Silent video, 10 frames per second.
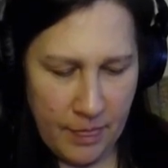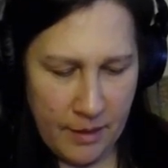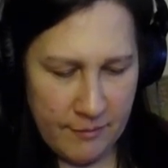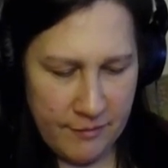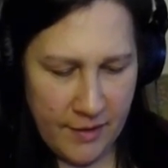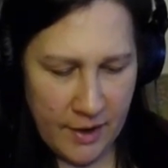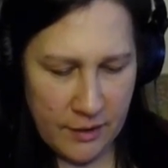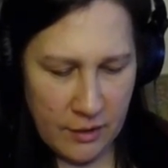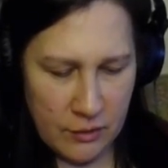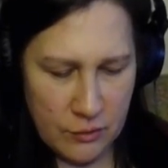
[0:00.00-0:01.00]

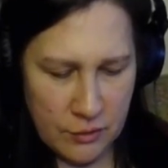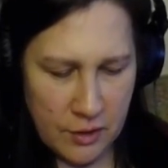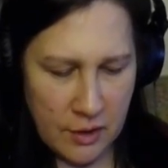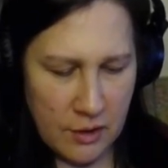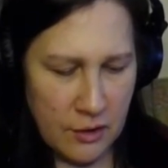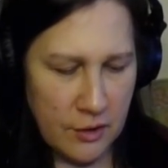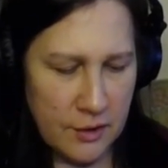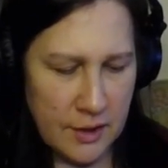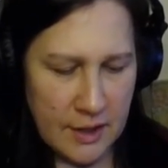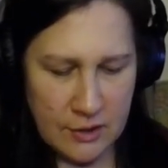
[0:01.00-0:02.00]
Van Hook
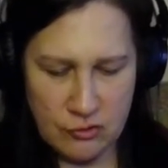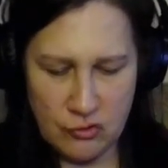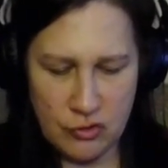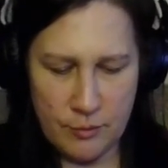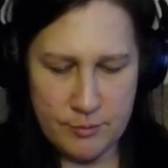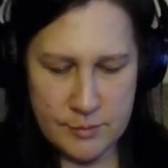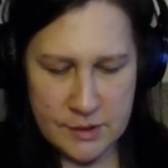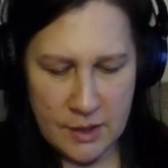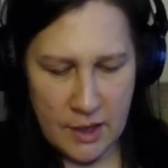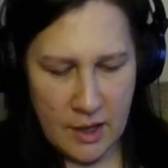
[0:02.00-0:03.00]
on electric drums
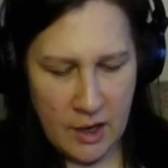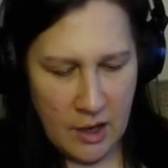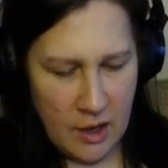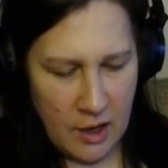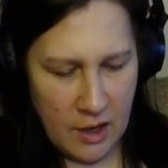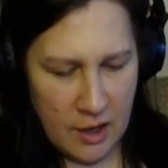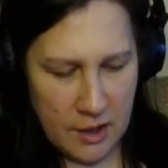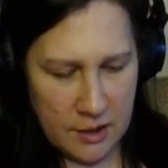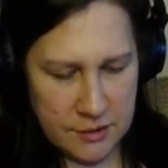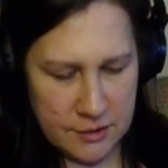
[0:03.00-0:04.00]

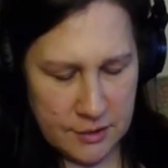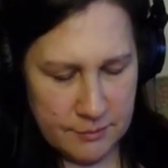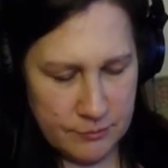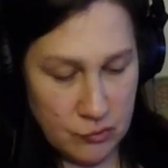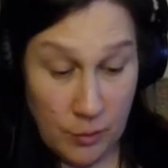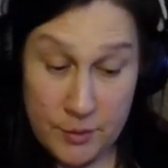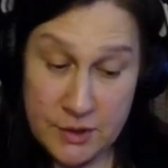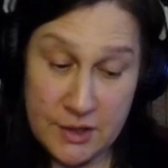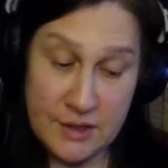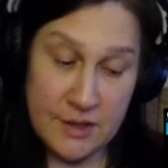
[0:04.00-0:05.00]
and drum
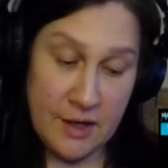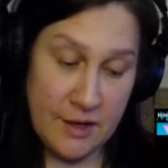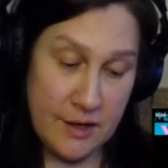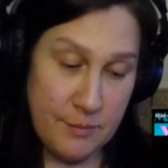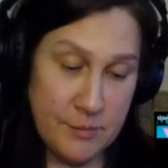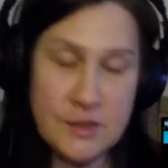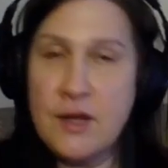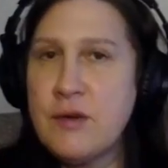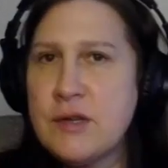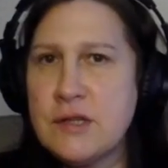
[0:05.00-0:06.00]
machine.
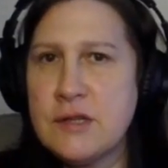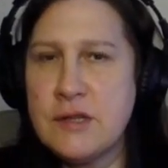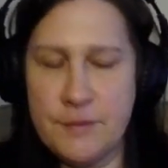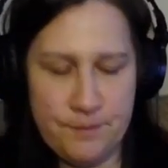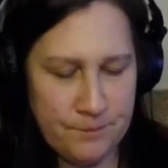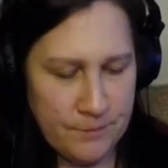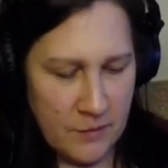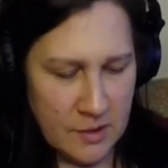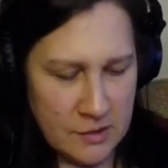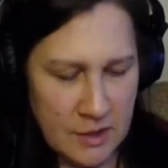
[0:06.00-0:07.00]
So
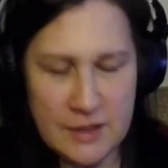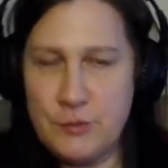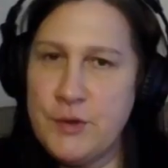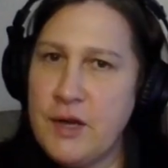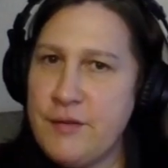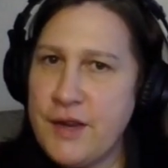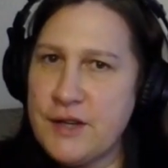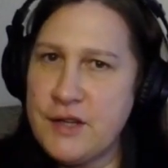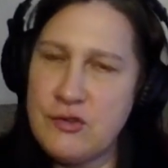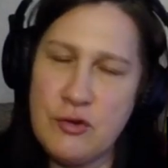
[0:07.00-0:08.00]
at least we know that
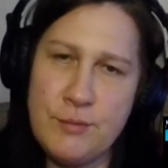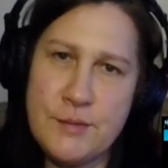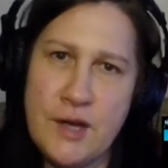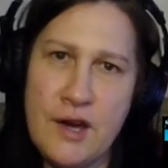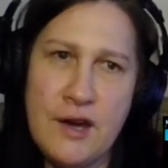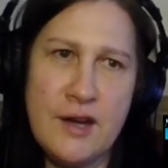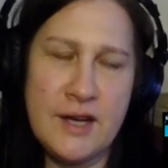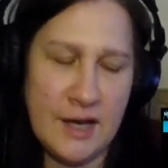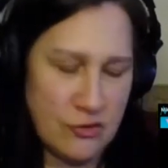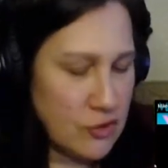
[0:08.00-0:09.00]
the drums are
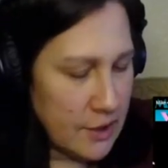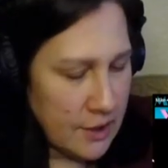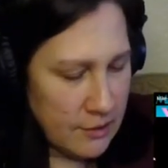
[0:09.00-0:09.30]
electric.